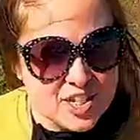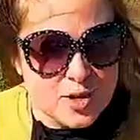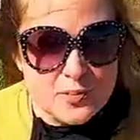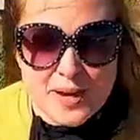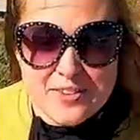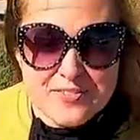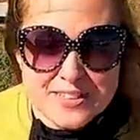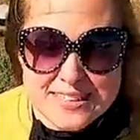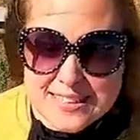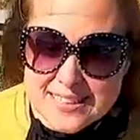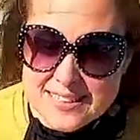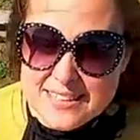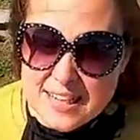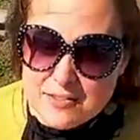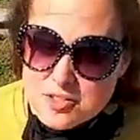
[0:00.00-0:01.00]
to start by
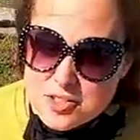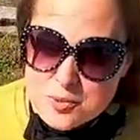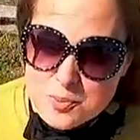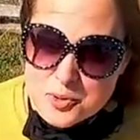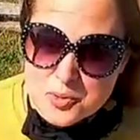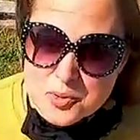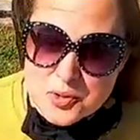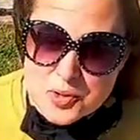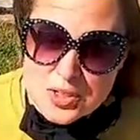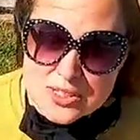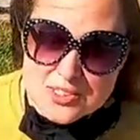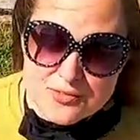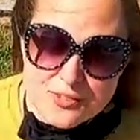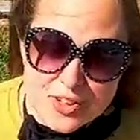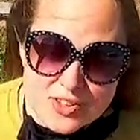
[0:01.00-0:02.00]
visiting Devil's
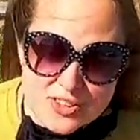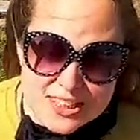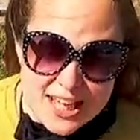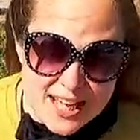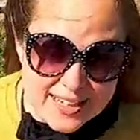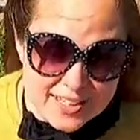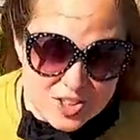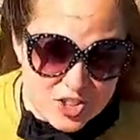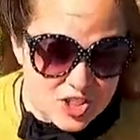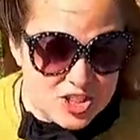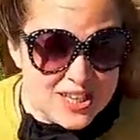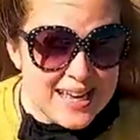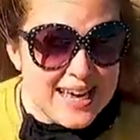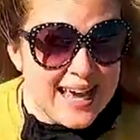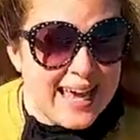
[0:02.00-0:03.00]
Pool. for lunch.
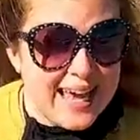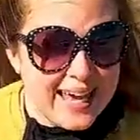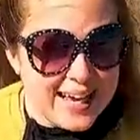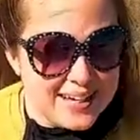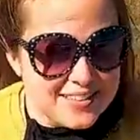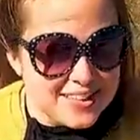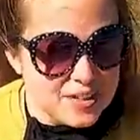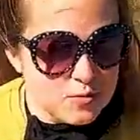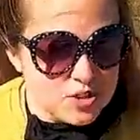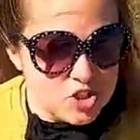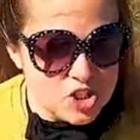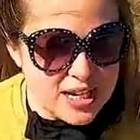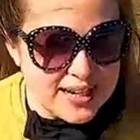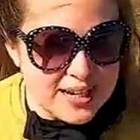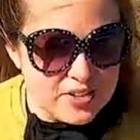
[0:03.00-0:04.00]
And then
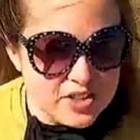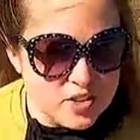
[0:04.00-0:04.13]
we'll check